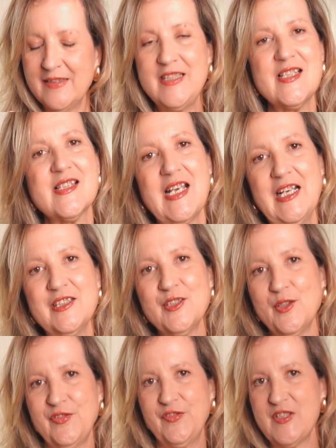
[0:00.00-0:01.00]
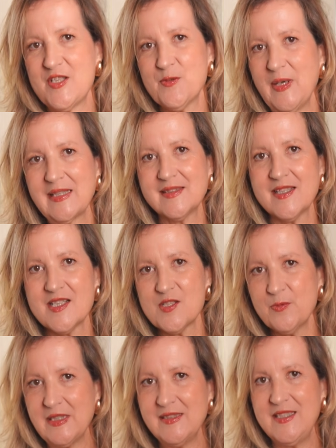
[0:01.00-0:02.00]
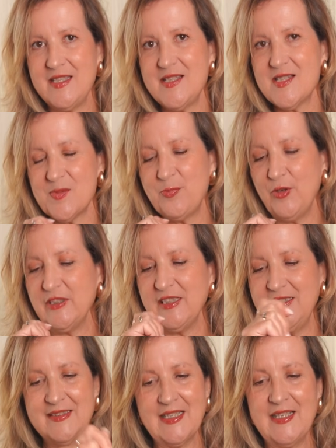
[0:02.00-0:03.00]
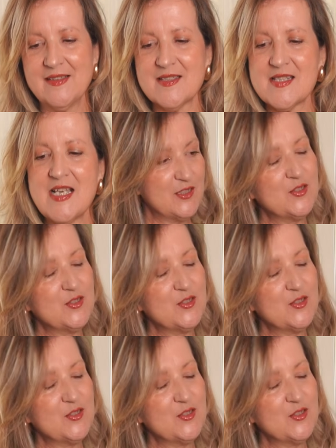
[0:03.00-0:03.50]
this kind of sweaters with these pretty details.